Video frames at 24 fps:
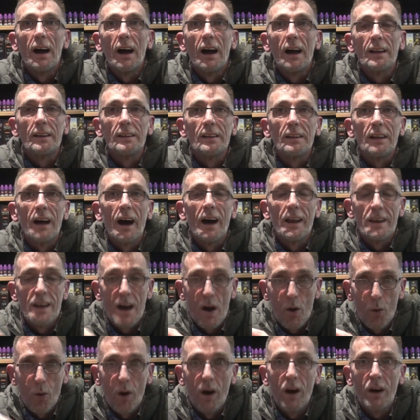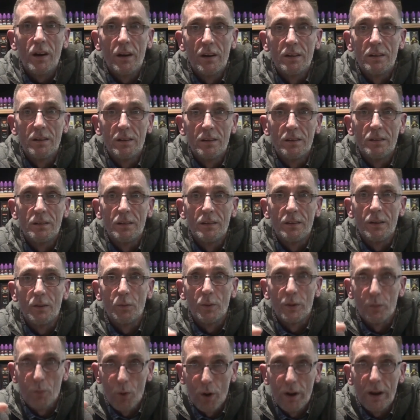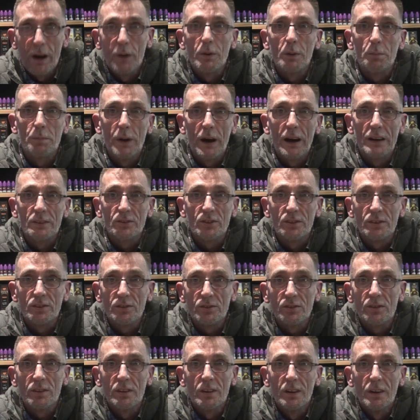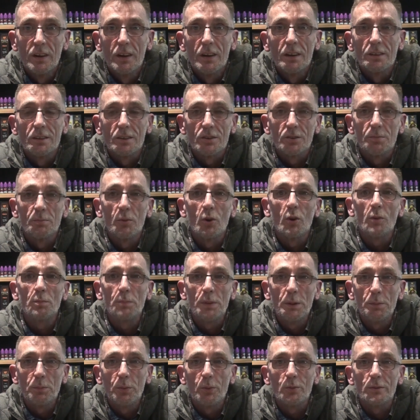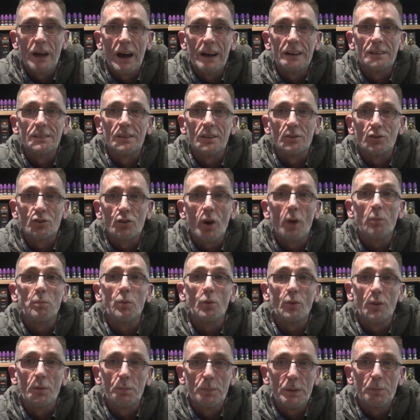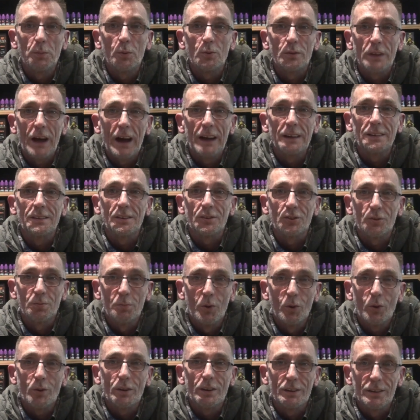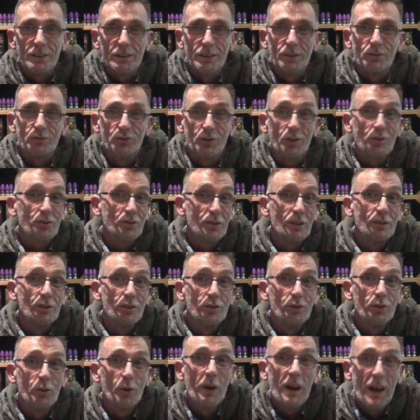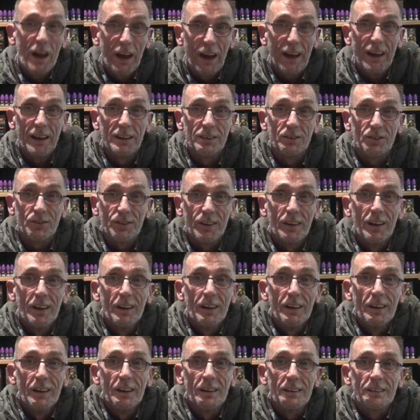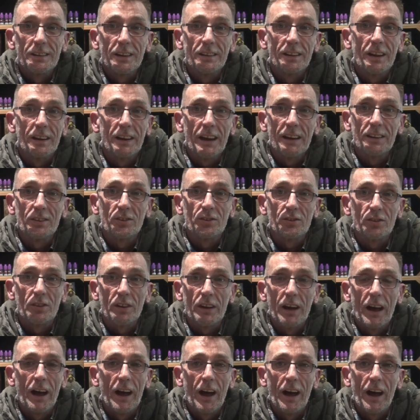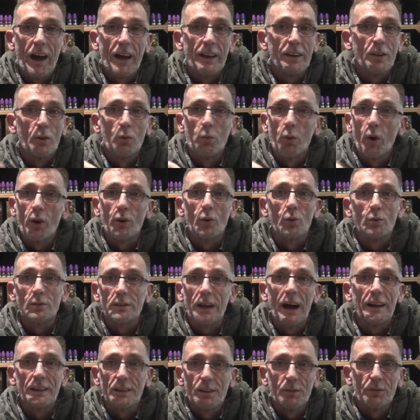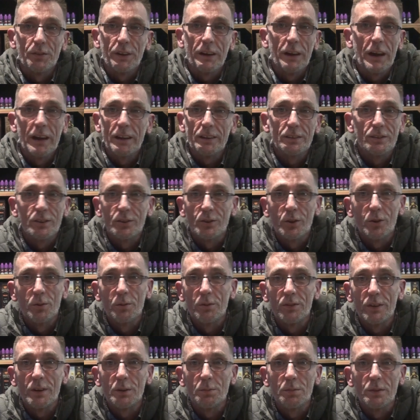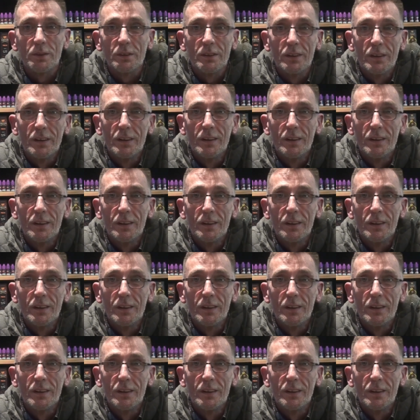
in an hour, when 1 hour passes, there's more people died, double the people died of smoking just in the US than there is in the world died of anything to do with vaping.